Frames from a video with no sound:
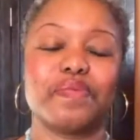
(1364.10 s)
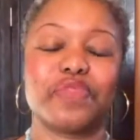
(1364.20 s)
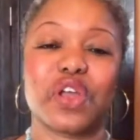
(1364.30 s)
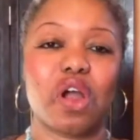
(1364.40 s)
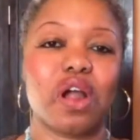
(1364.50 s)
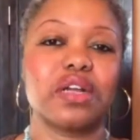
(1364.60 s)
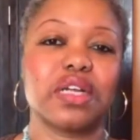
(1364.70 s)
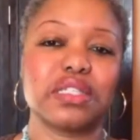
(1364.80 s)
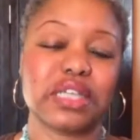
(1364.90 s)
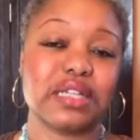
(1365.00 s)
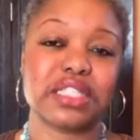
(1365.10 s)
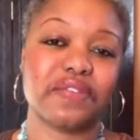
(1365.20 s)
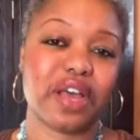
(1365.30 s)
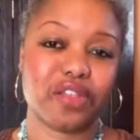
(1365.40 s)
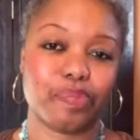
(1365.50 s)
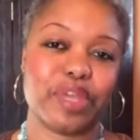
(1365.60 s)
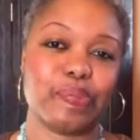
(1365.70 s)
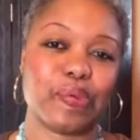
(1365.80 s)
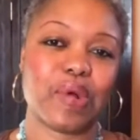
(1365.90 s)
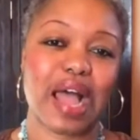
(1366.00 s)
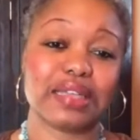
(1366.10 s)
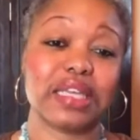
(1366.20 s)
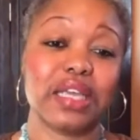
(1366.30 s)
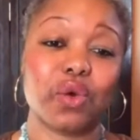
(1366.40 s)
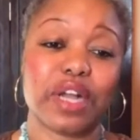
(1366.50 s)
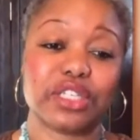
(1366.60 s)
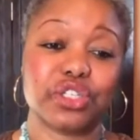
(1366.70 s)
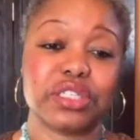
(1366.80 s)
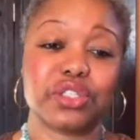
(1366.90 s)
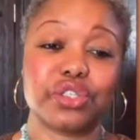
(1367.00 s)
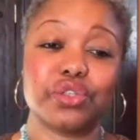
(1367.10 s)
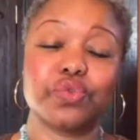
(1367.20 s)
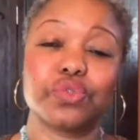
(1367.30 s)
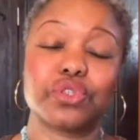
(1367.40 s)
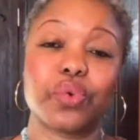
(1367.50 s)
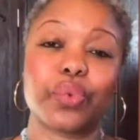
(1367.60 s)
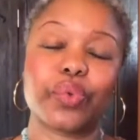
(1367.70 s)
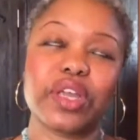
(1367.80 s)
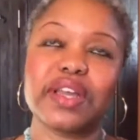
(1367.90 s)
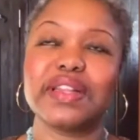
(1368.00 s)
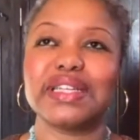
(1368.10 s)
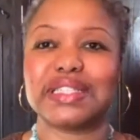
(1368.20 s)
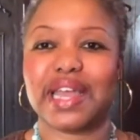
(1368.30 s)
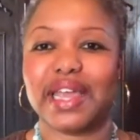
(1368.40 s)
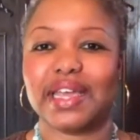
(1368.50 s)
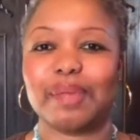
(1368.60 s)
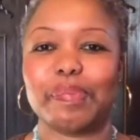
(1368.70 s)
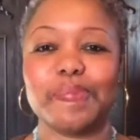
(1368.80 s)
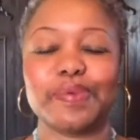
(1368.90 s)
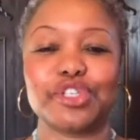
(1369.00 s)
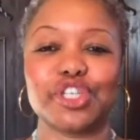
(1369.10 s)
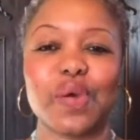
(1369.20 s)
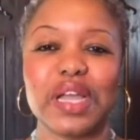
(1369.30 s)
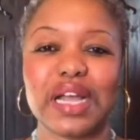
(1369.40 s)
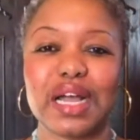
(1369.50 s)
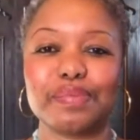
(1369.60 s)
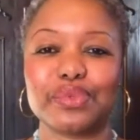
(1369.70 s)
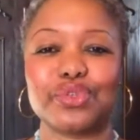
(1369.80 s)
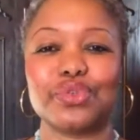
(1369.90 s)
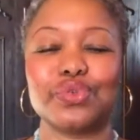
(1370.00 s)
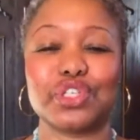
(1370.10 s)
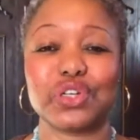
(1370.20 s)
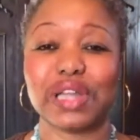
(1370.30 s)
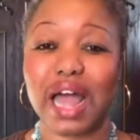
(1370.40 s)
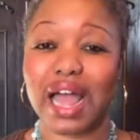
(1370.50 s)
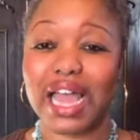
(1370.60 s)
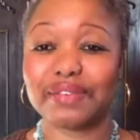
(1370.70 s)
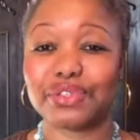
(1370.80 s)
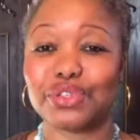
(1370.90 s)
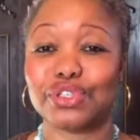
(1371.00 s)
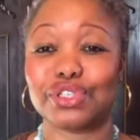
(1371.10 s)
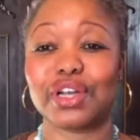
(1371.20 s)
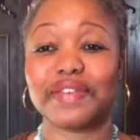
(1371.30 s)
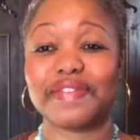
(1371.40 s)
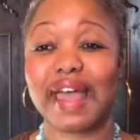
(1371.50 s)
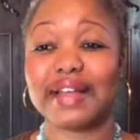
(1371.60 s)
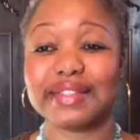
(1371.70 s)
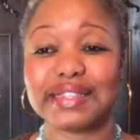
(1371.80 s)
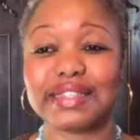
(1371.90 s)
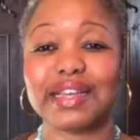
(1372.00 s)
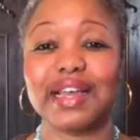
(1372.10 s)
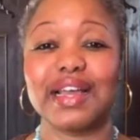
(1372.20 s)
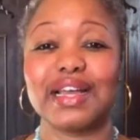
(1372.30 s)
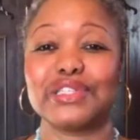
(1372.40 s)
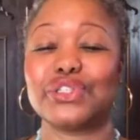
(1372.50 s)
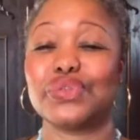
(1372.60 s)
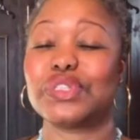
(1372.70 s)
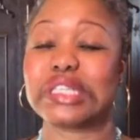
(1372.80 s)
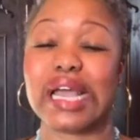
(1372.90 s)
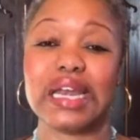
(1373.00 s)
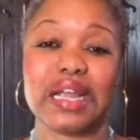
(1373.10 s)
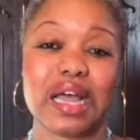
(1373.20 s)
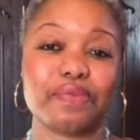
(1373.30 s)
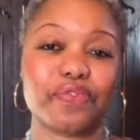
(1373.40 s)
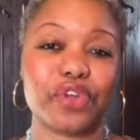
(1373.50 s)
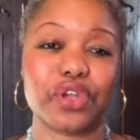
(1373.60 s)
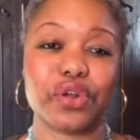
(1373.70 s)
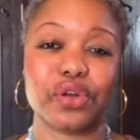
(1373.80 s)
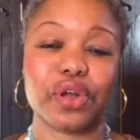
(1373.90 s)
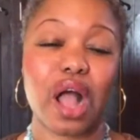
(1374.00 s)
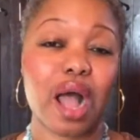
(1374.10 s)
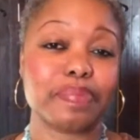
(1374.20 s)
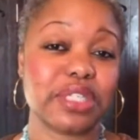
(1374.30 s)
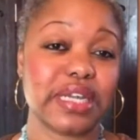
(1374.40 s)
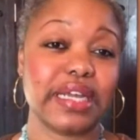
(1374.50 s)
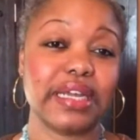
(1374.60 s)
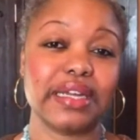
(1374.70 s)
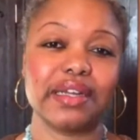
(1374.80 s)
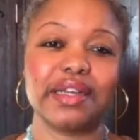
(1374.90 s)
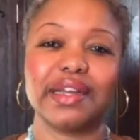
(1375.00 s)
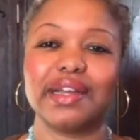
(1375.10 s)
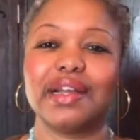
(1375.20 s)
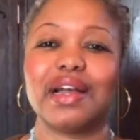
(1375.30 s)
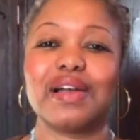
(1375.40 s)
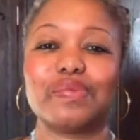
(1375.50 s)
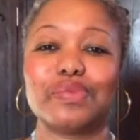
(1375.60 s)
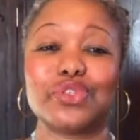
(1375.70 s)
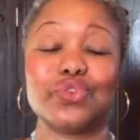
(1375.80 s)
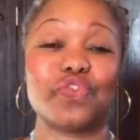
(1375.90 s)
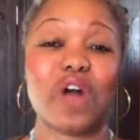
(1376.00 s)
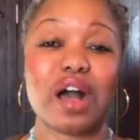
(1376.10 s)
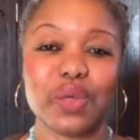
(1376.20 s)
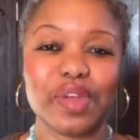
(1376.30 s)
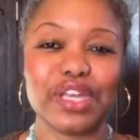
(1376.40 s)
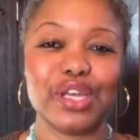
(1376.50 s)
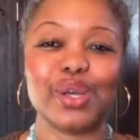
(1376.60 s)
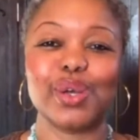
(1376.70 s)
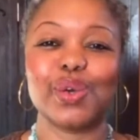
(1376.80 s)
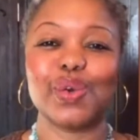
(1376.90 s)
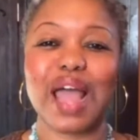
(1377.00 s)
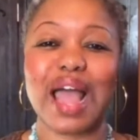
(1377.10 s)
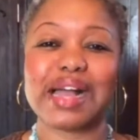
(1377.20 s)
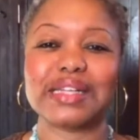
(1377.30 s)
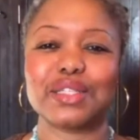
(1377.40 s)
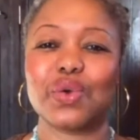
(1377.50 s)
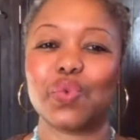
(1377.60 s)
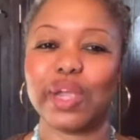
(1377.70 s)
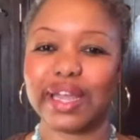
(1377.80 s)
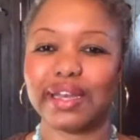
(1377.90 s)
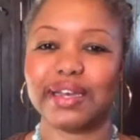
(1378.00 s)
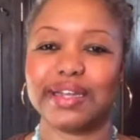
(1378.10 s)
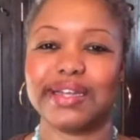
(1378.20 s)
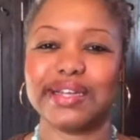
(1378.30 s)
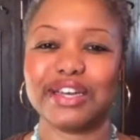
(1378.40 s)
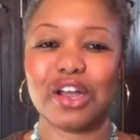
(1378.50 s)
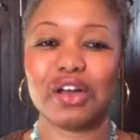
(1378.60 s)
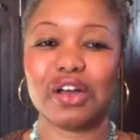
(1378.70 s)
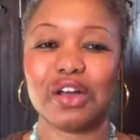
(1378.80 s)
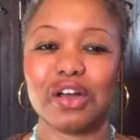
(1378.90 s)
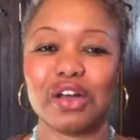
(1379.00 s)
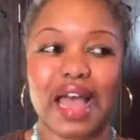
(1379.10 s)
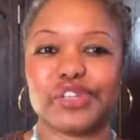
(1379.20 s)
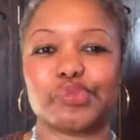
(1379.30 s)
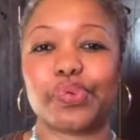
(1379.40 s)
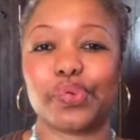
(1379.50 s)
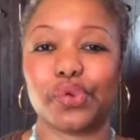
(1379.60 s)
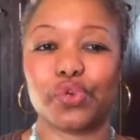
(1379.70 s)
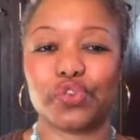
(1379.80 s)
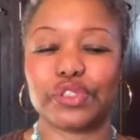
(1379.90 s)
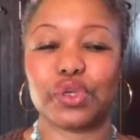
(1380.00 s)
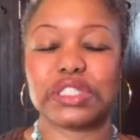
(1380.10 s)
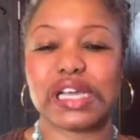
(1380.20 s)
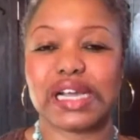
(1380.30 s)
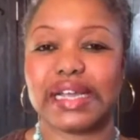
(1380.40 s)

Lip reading: there aren't tons of other people asking questions too. So really take people showing up to your lives, to your events, to signing up for your opt-in, to following you as a win, like that is proof. So it's like,